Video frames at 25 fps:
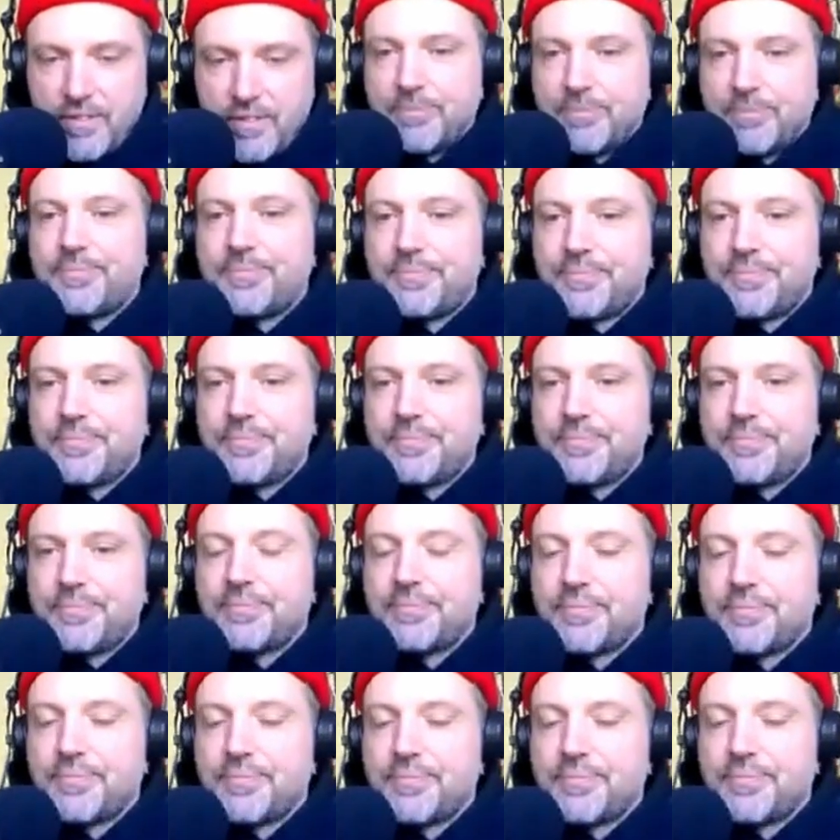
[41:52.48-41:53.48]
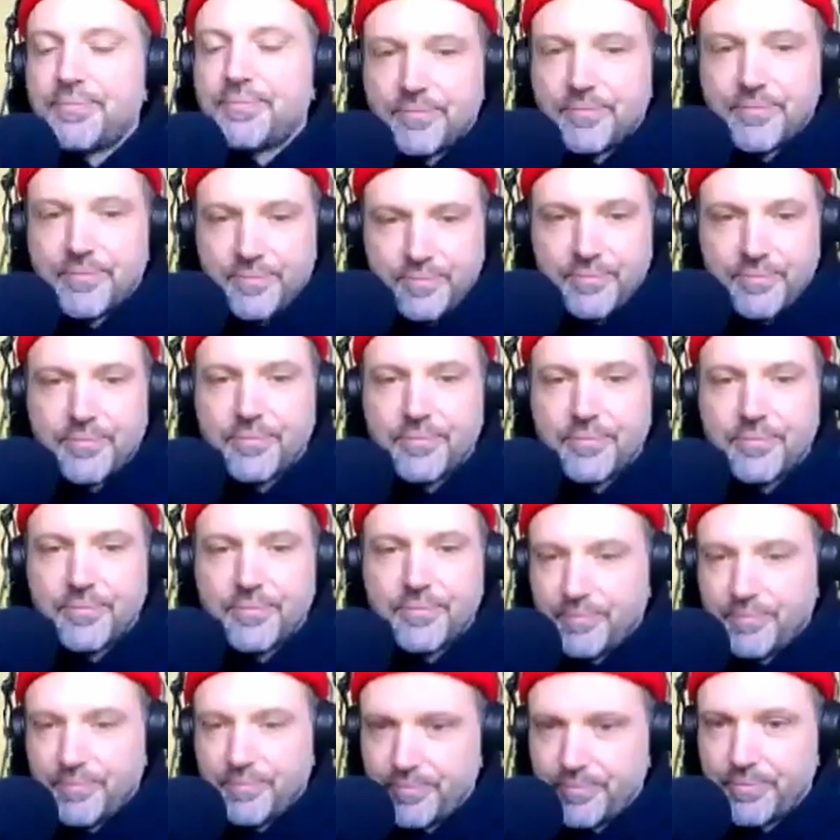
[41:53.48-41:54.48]
considering any of the other
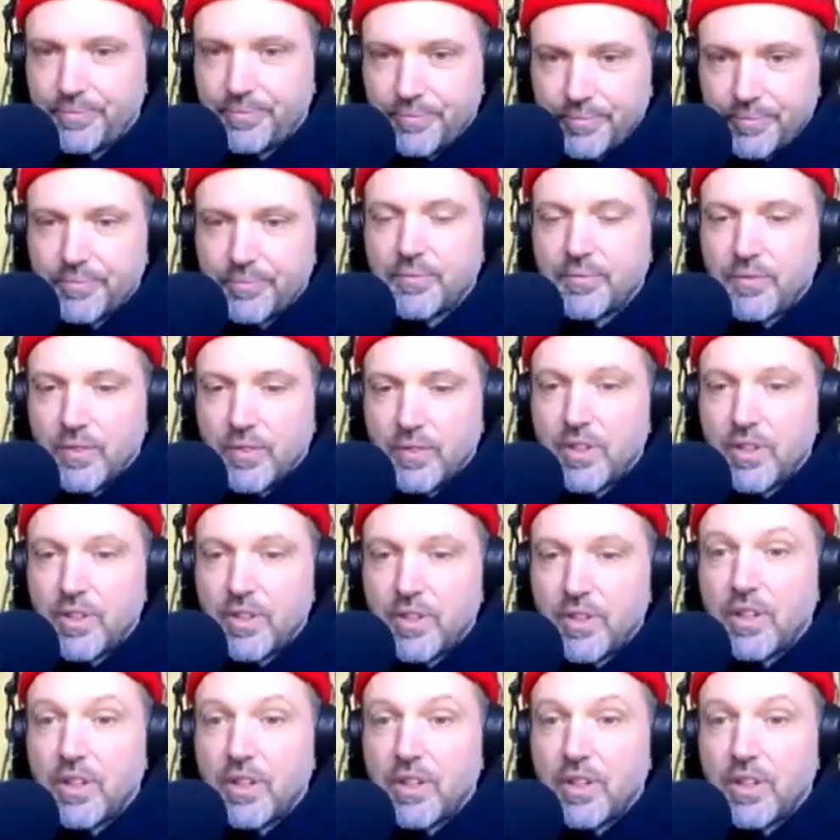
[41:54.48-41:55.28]
alignments.